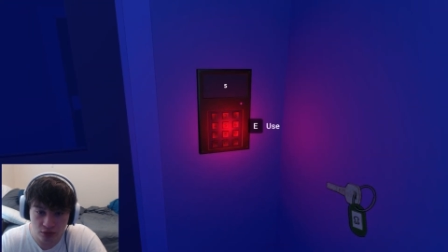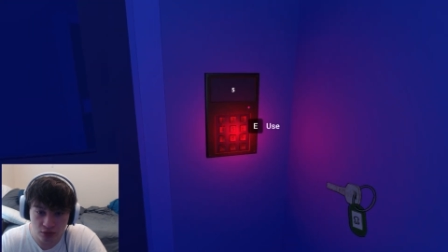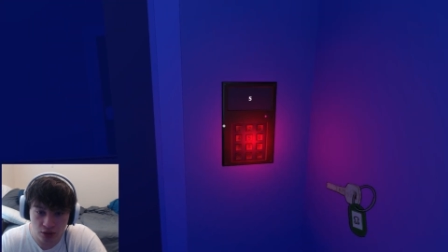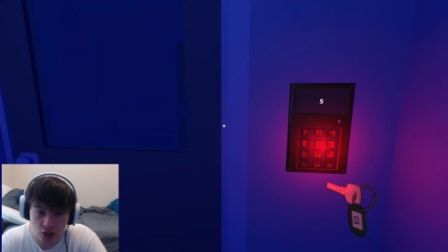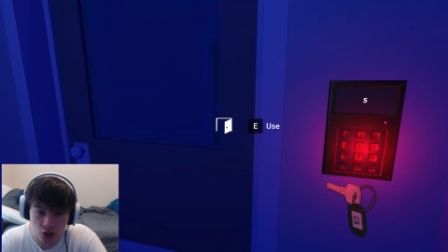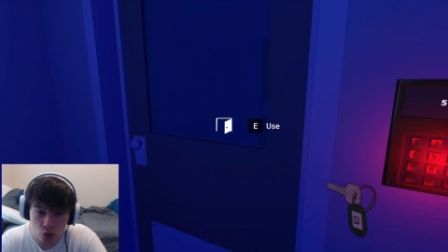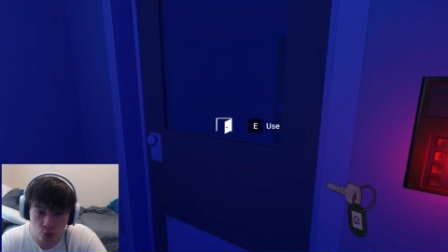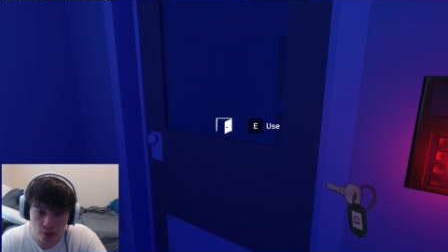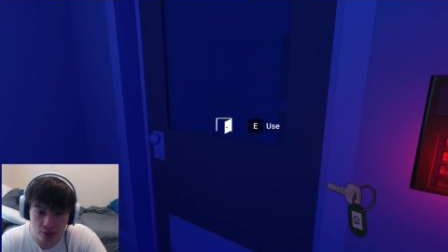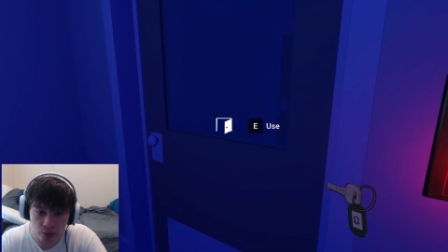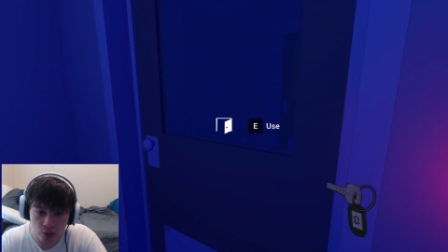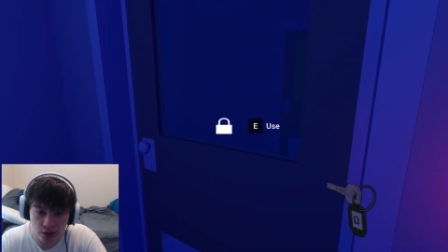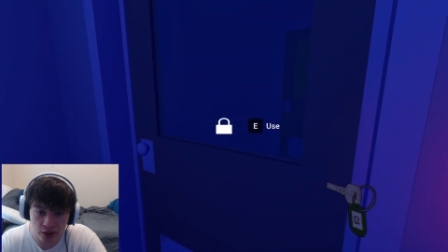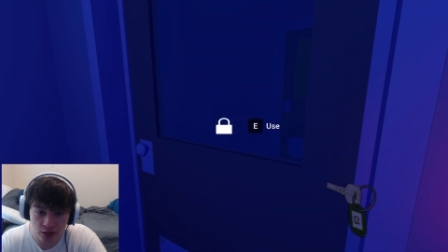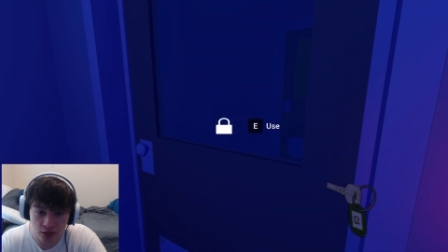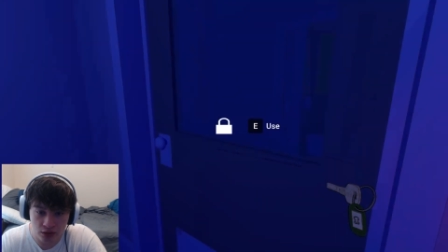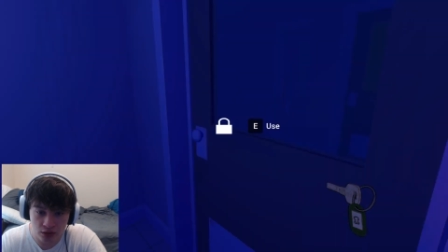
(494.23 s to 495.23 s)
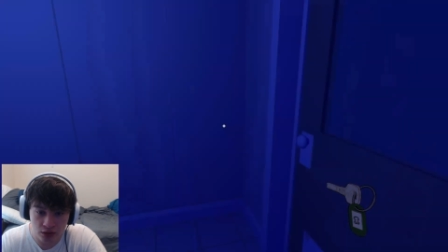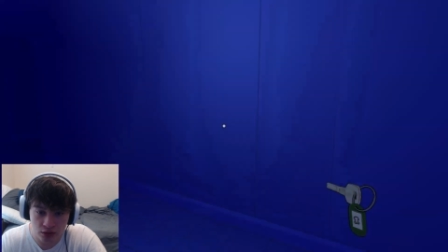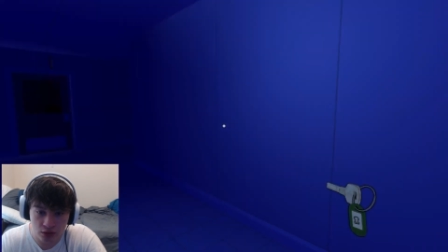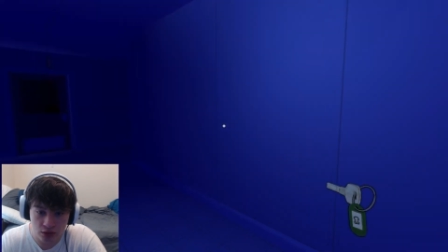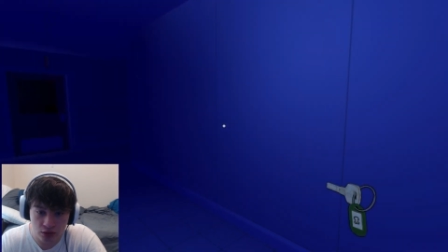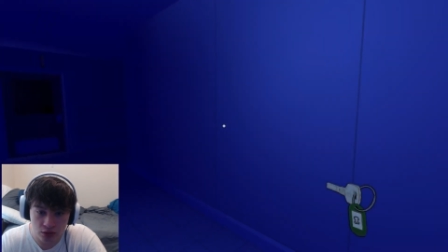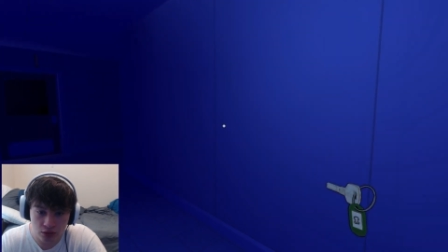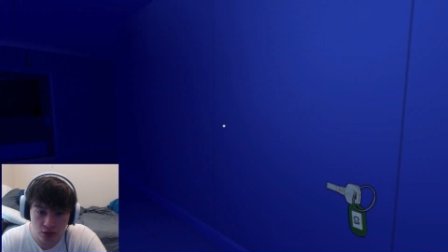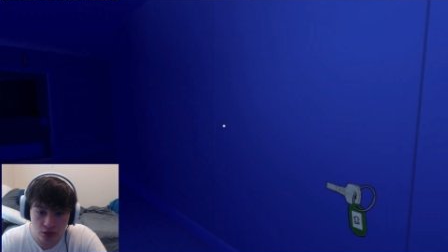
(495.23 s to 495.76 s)
Oh wait, what?
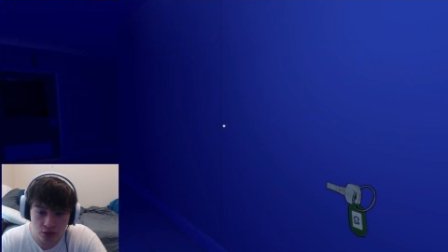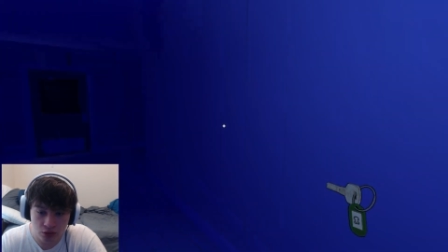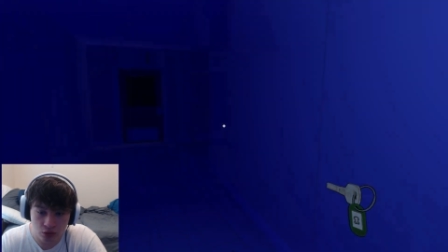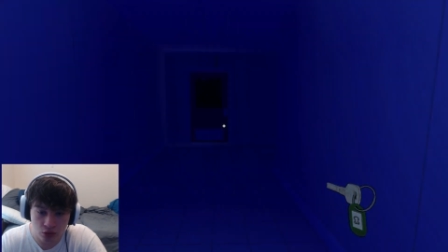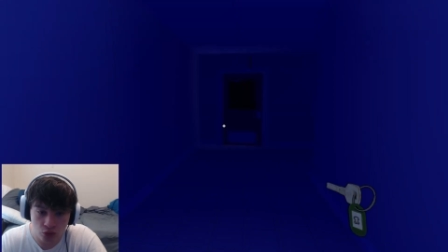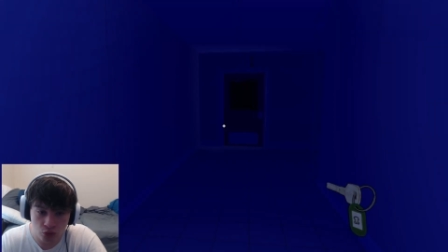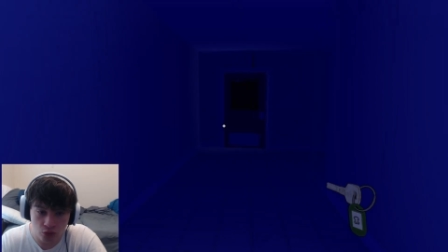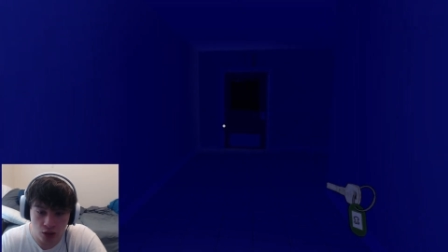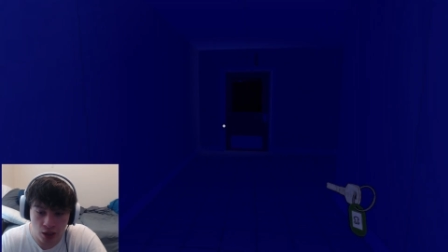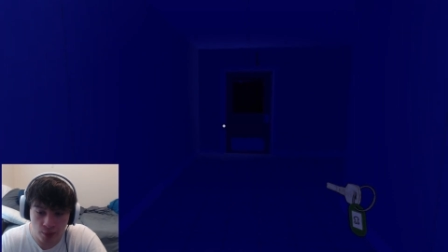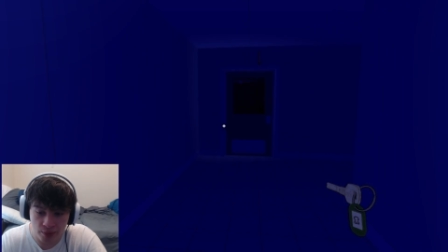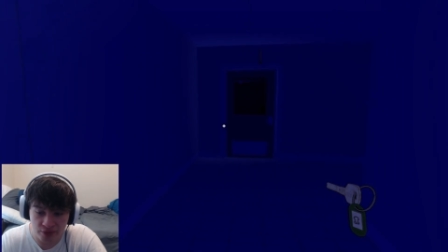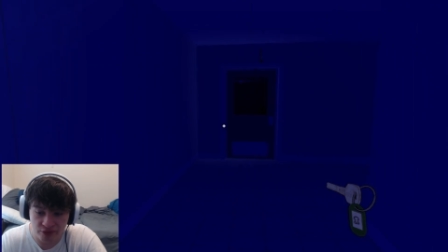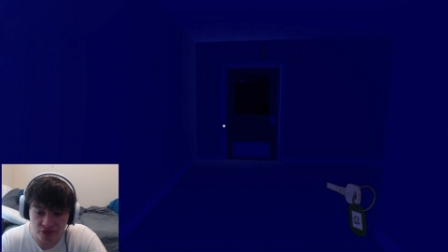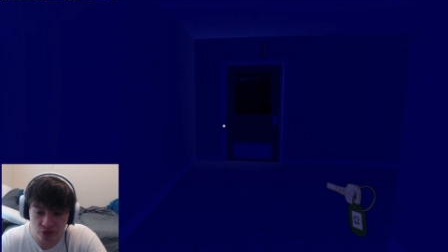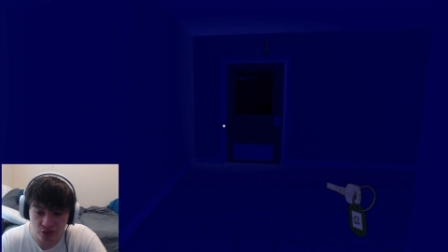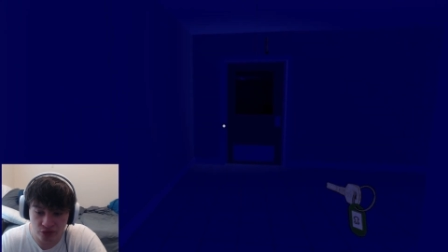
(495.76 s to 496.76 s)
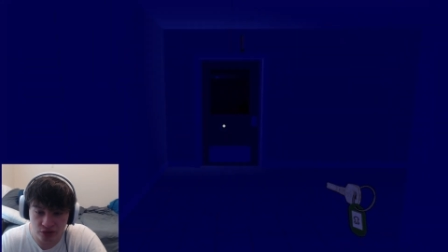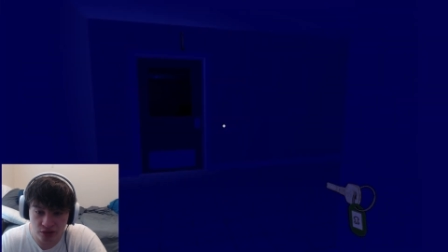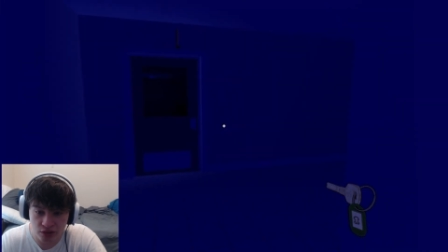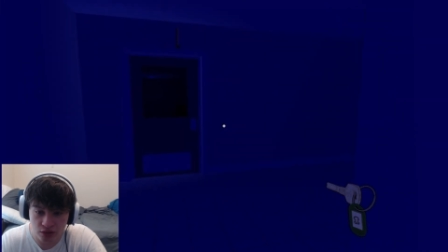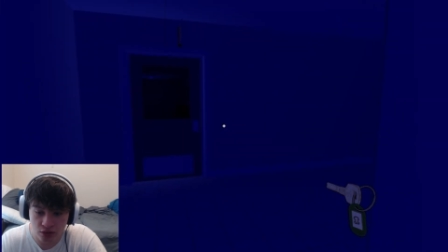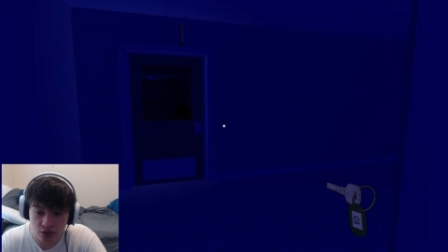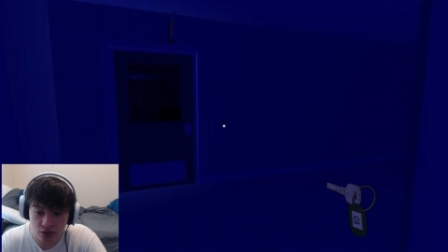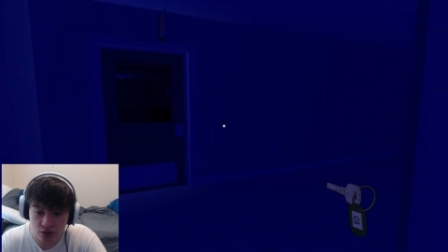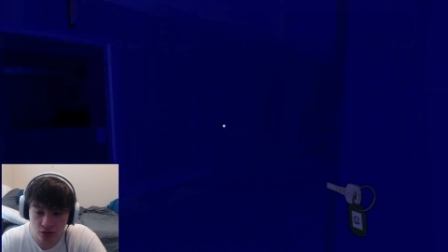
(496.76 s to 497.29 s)
I'm confused.
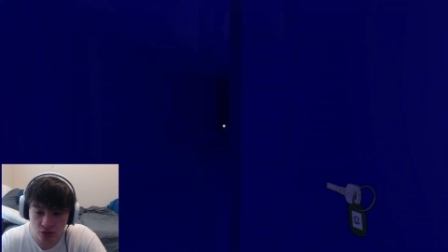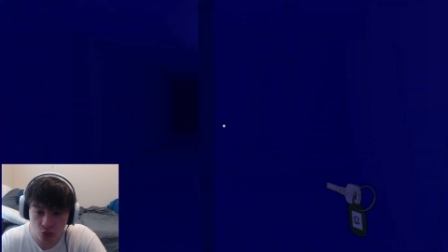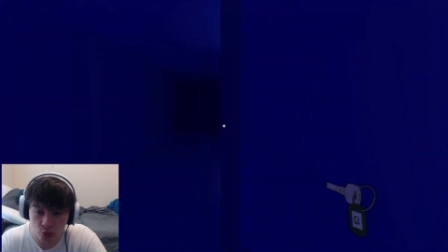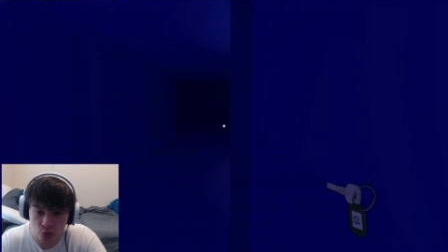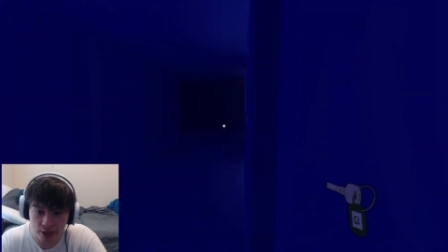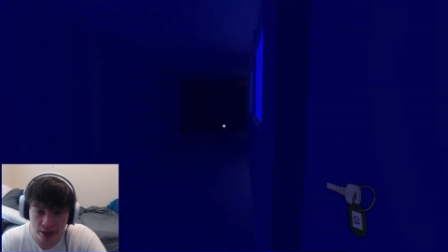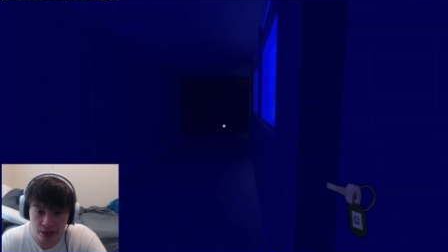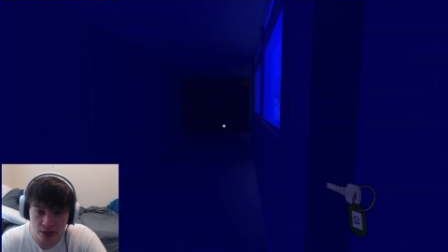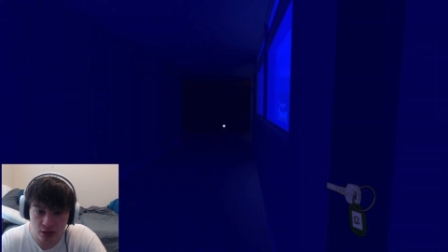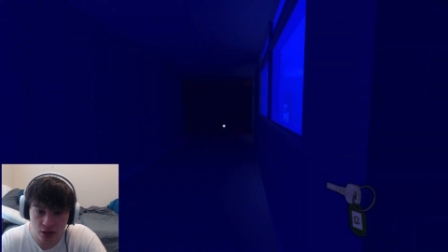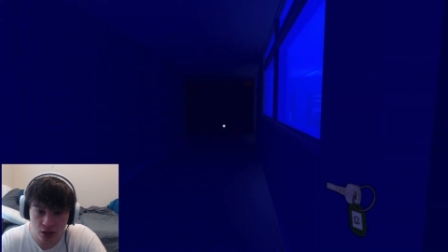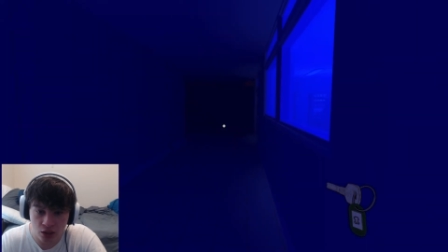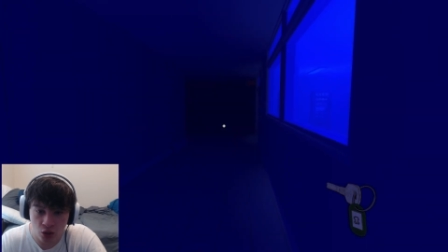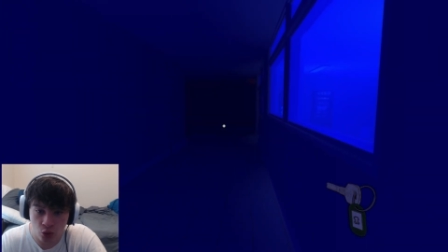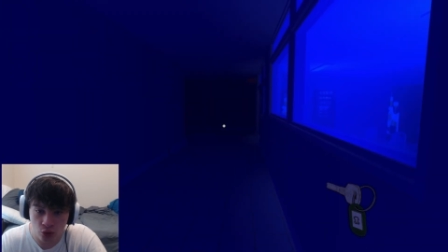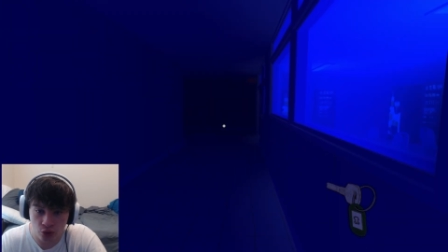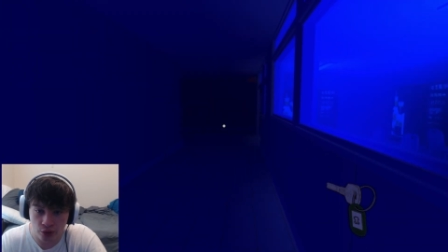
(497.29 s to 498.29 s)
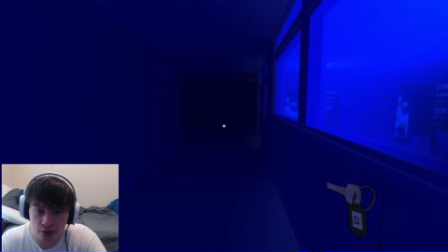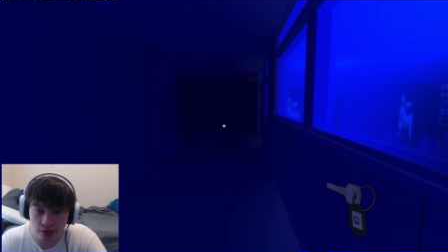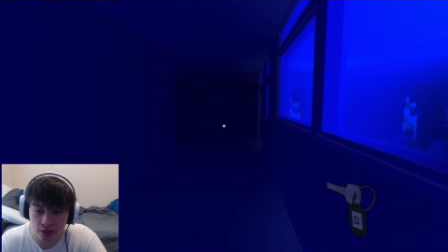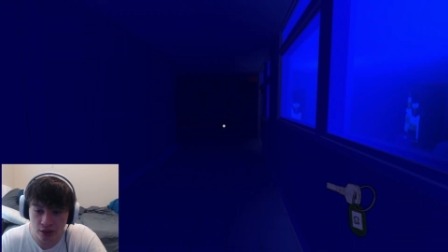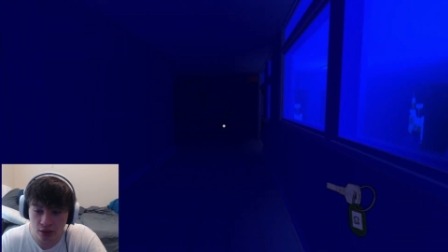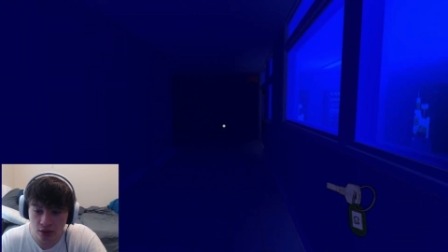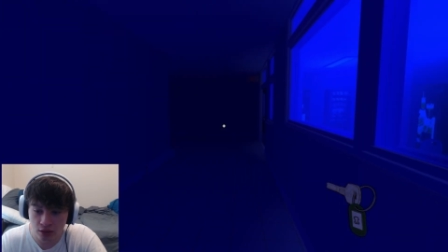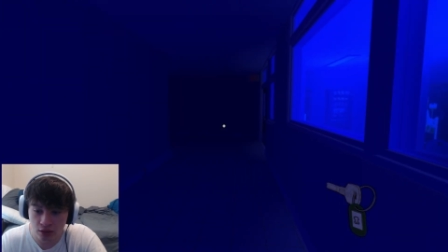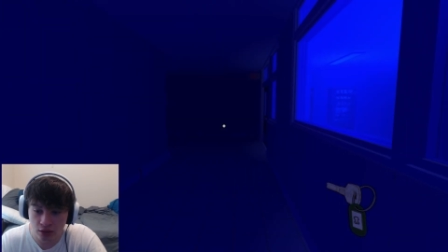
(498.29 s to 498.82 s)
Wait, hold on.
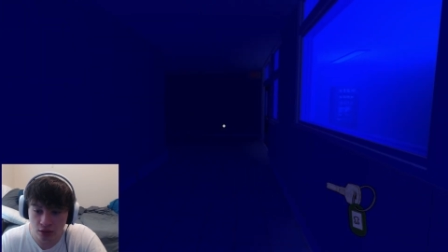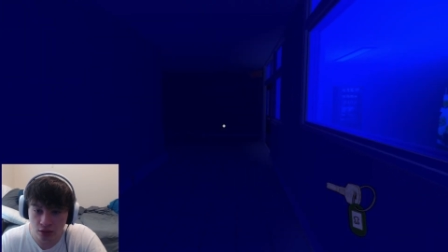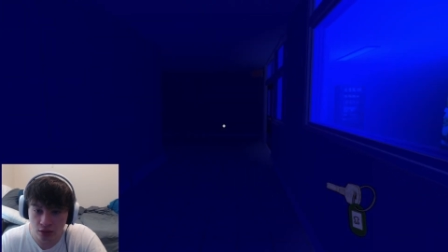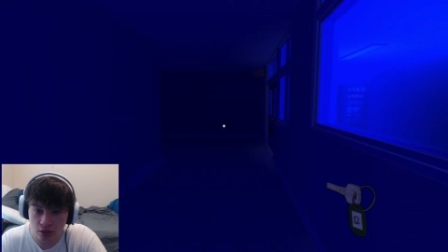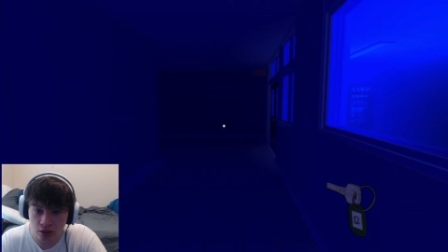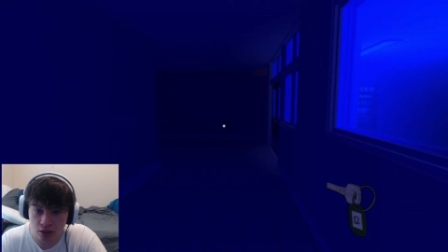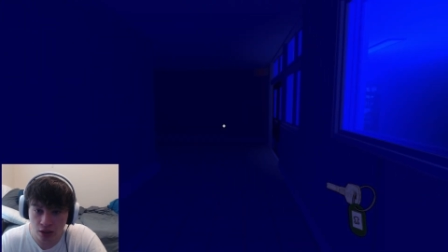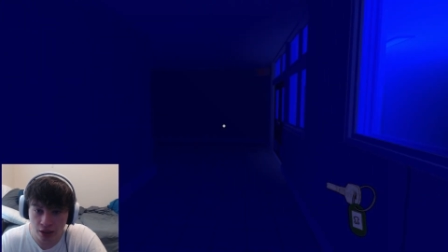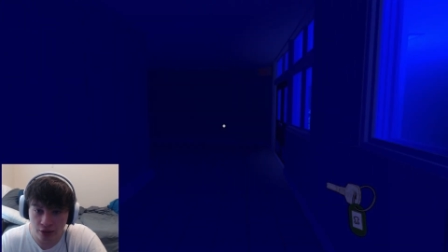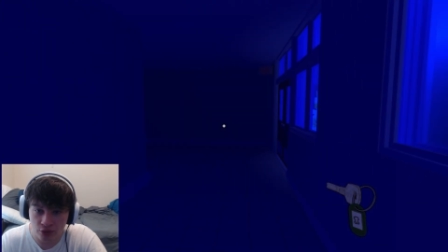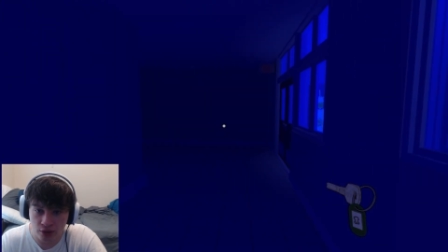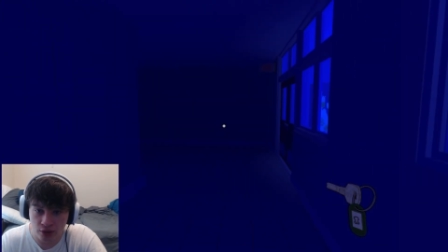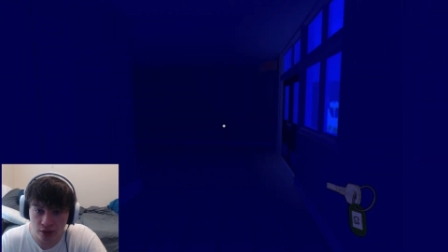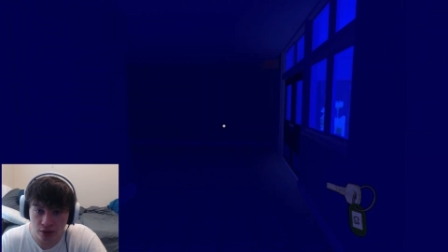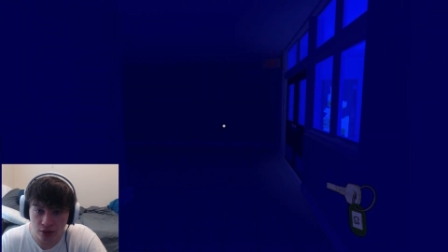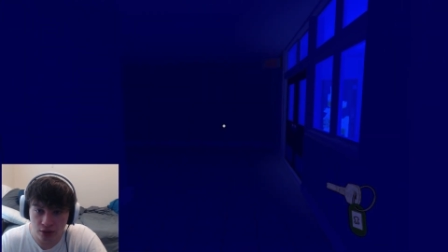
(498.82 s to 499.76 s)
I thought.